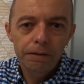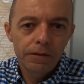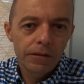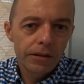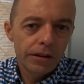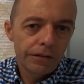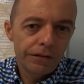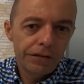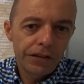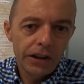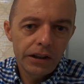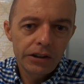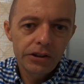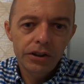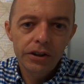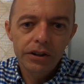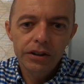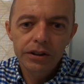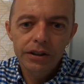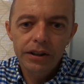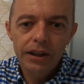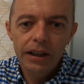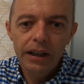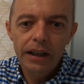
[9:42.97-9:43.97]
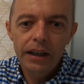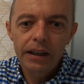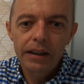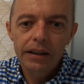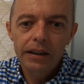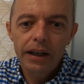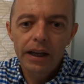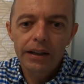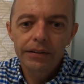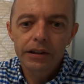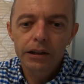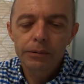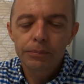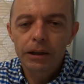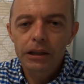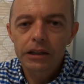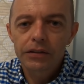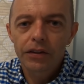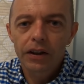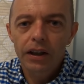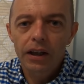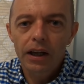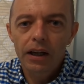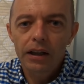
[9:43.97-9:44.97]
the features there and the
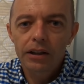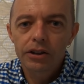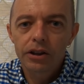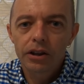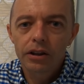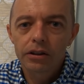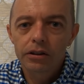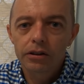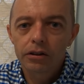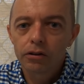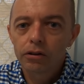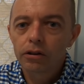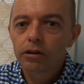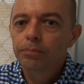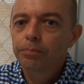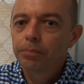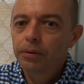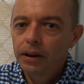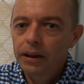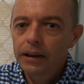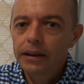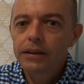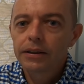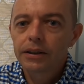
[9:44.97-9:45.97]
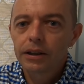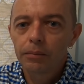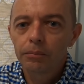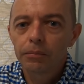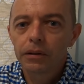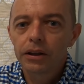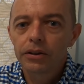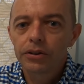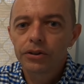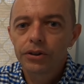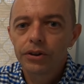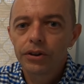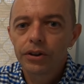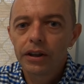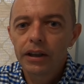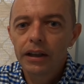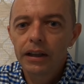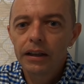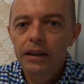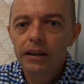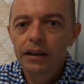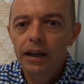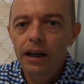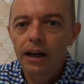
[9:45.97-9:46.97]
specifications look pretty similar to
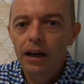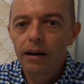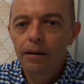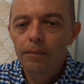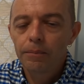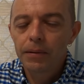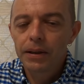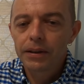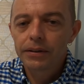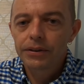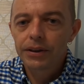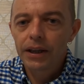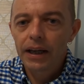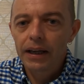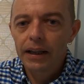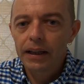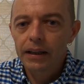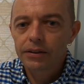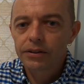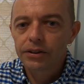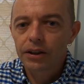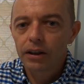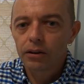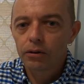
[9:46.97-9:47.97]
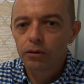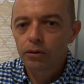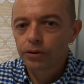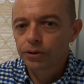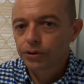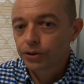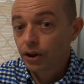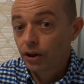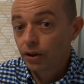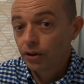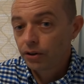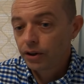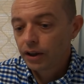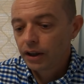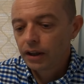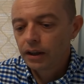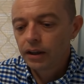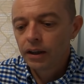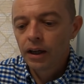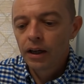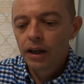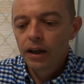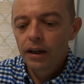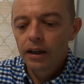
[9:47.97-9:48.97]
the ZS and also the
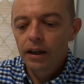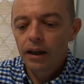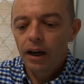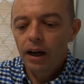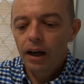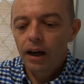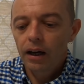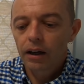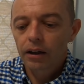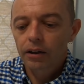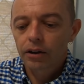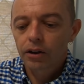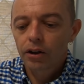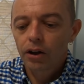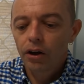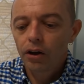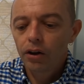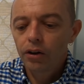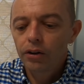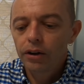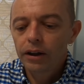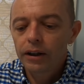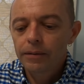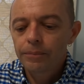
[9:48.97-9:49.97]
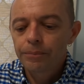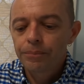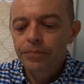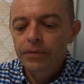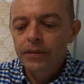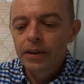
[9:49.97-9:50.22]
Kona.